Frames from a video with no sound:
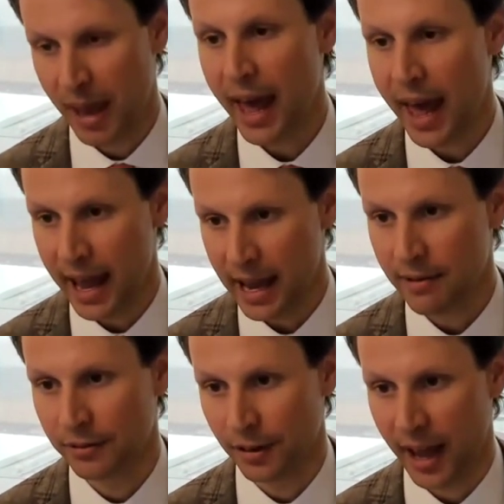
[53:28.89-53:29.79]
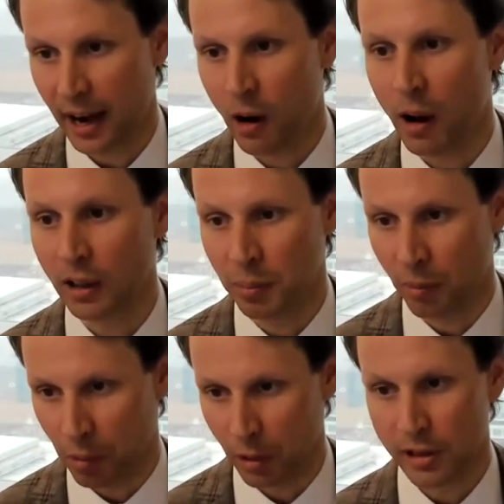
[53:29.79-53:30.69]
pay for that cost
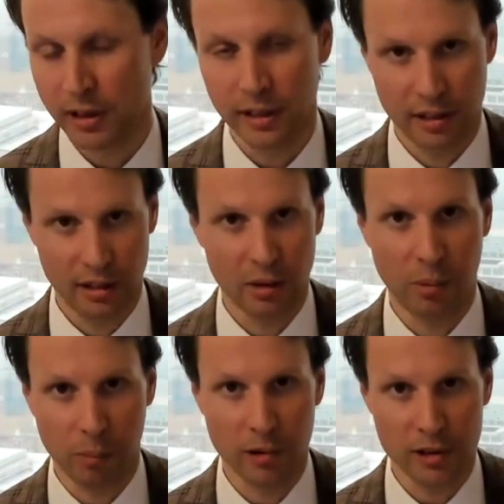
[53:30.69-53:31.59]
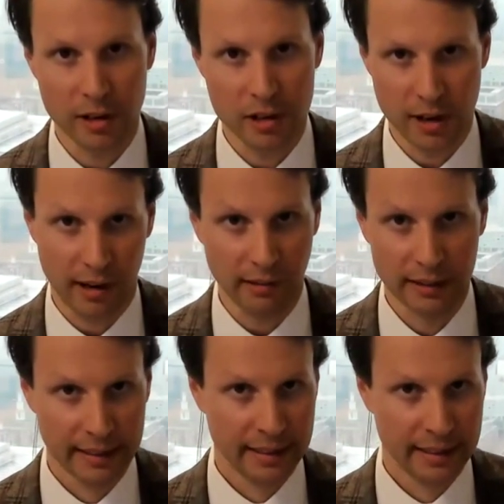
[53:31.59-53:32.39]
proportionate to their proportionate share,